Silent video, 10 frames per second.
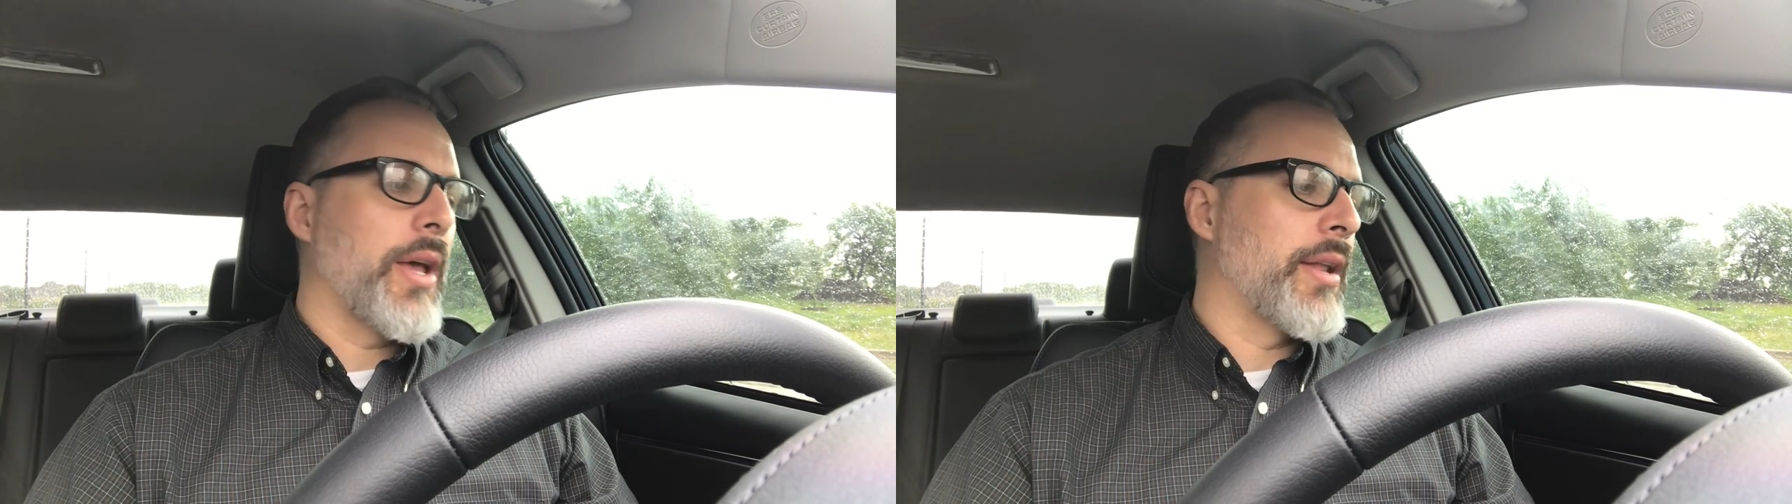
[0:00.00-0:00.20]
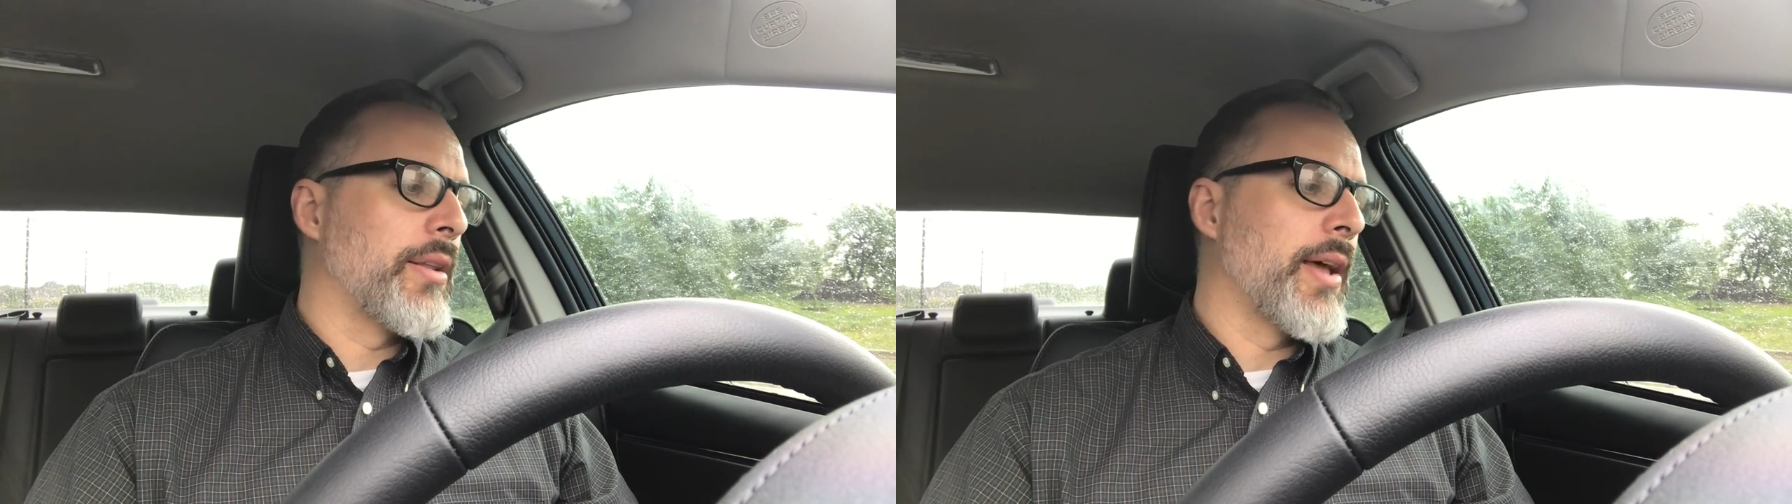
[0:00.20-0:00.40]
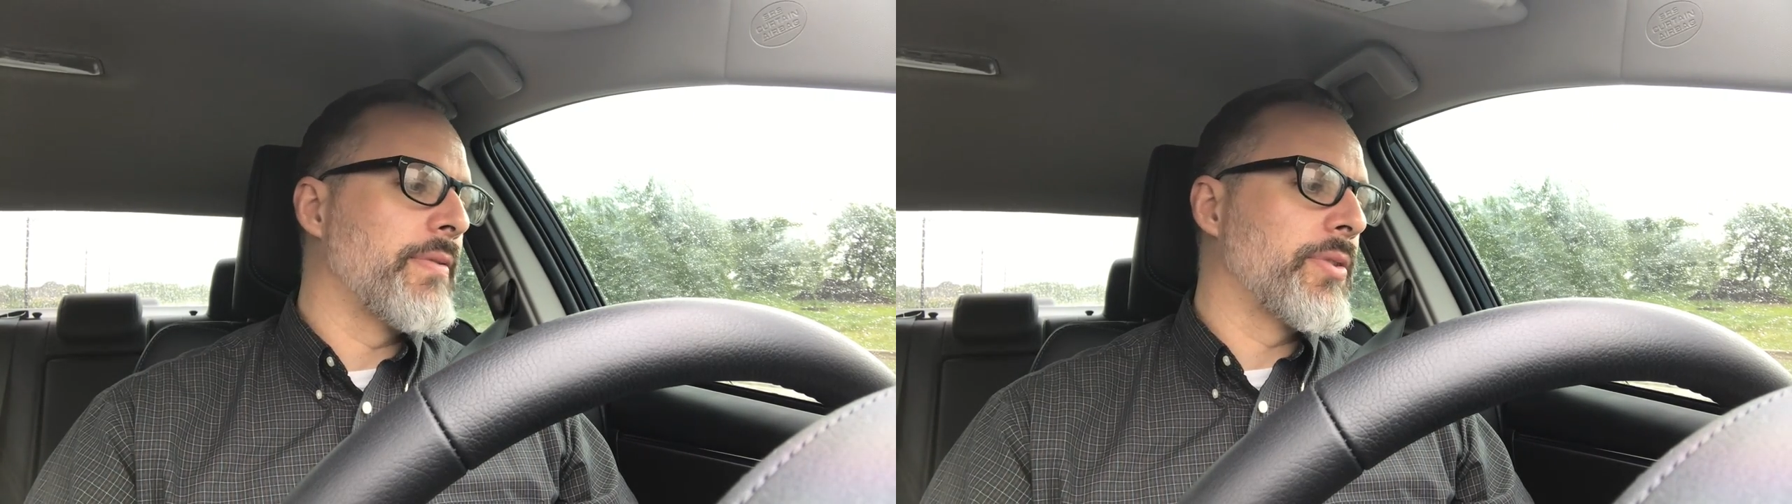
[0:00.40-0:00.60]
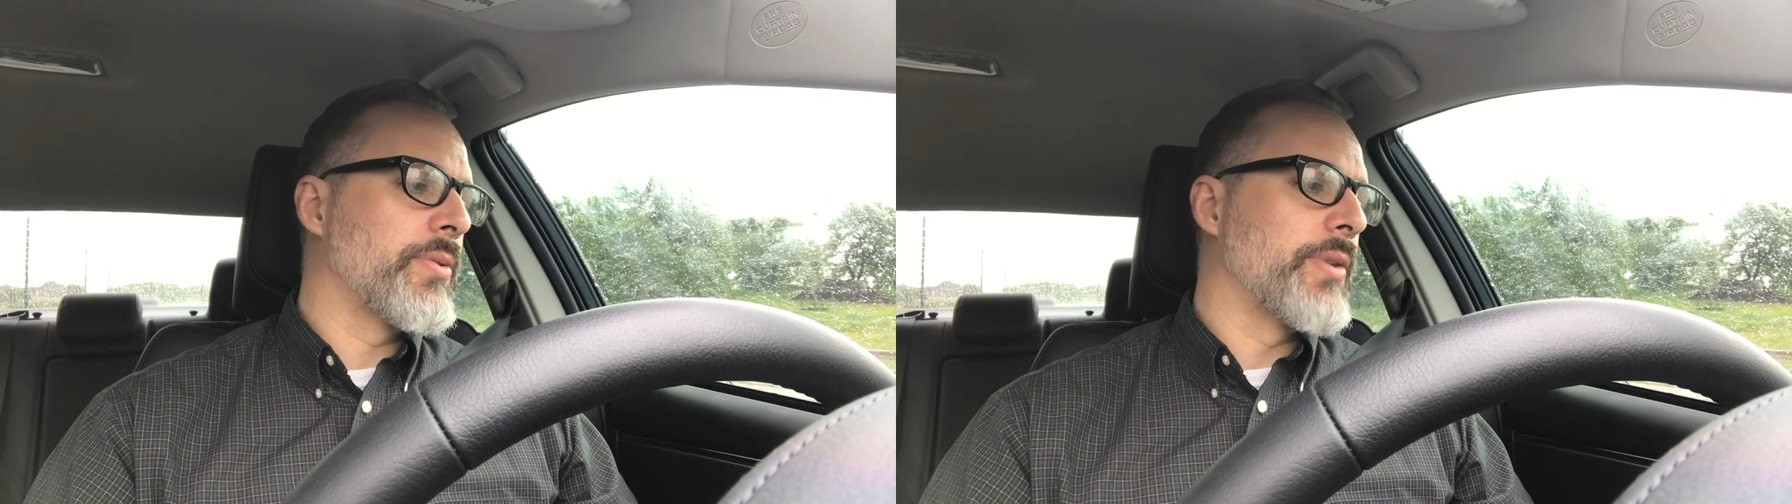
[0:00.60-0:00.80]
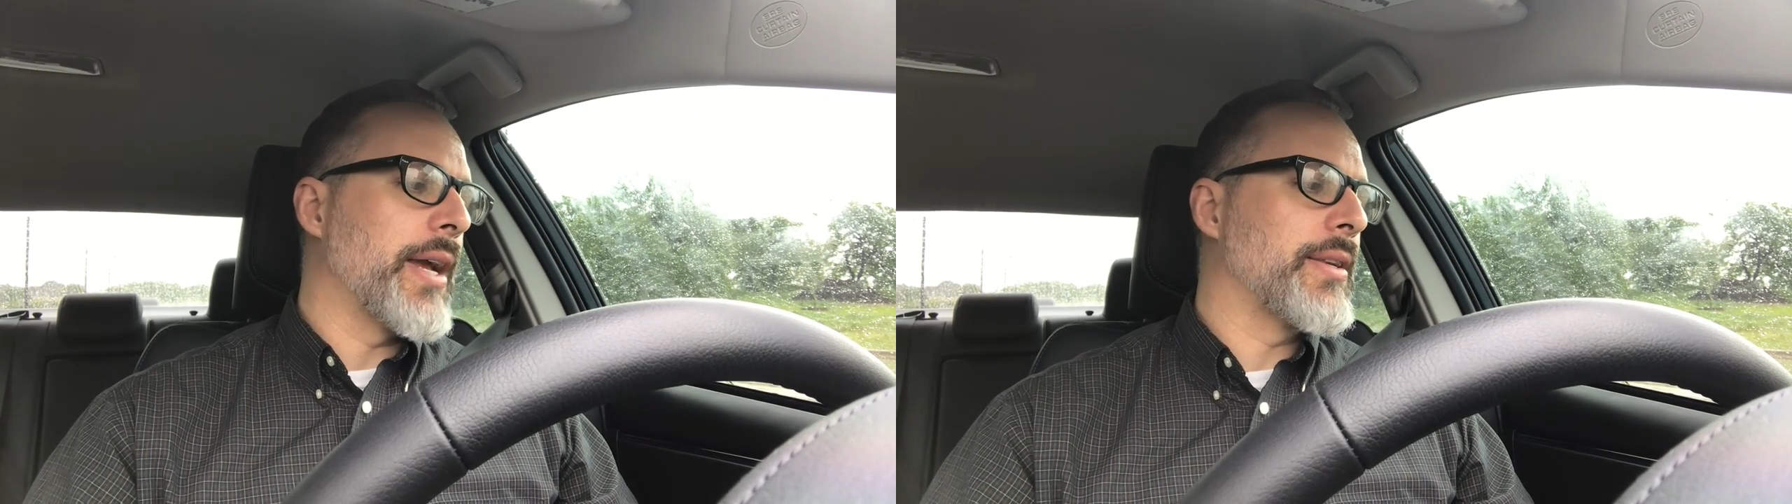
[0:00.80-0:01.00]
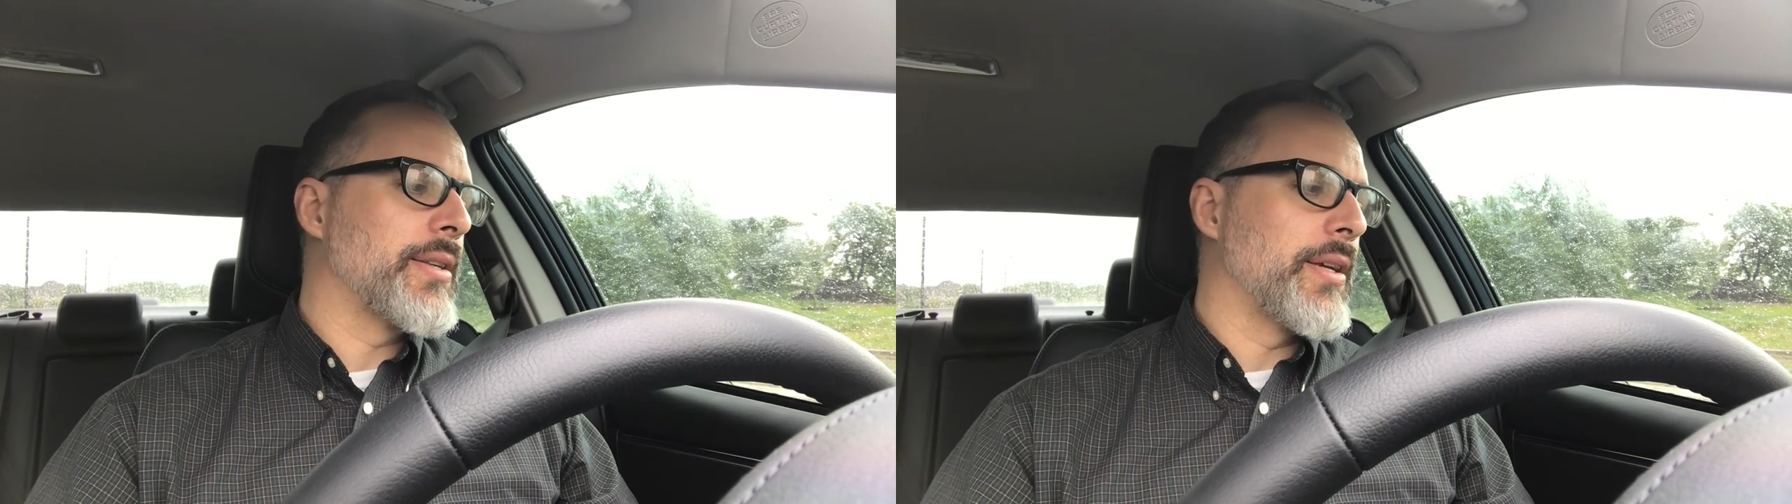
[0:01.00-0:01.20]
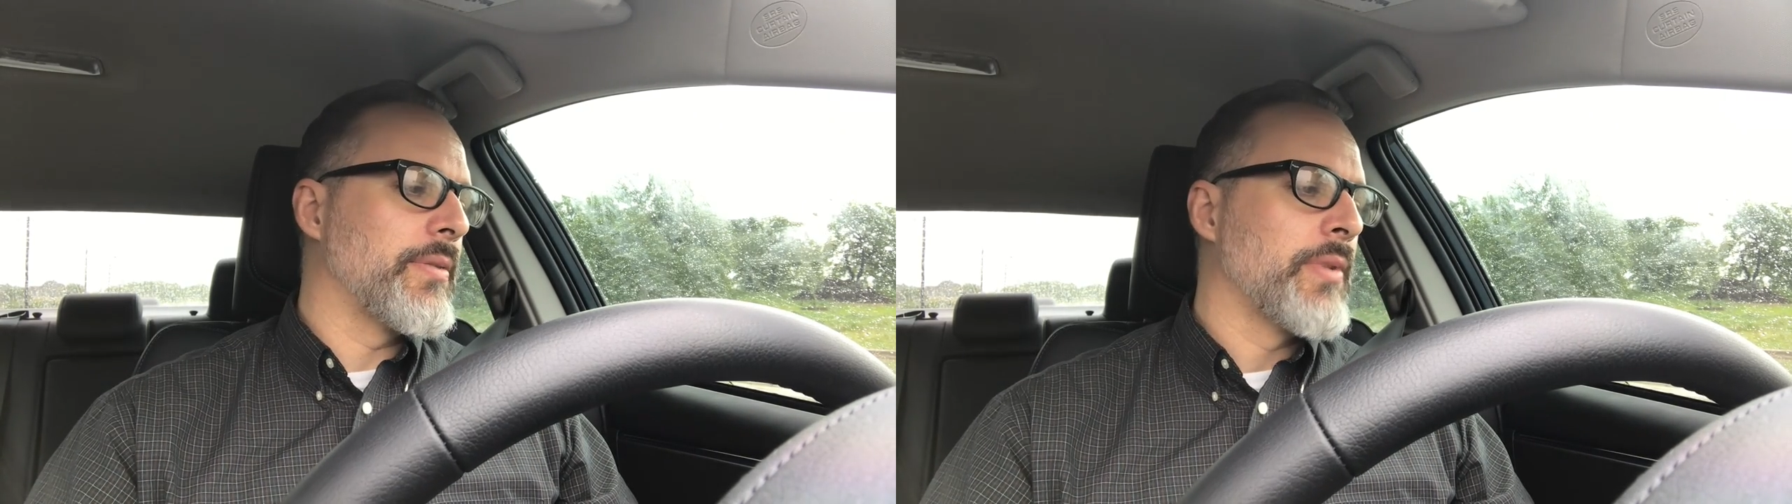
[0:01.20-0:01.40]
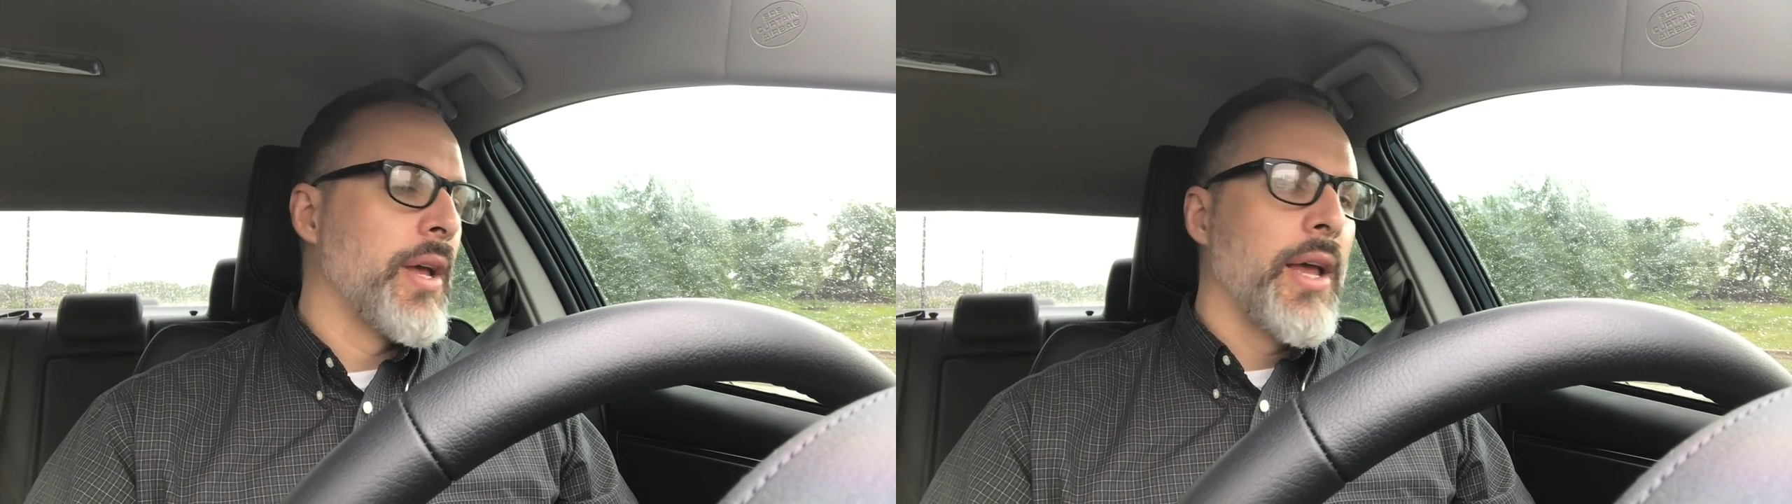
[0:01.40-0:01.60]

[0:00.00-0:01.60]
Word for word: and 11 through 19,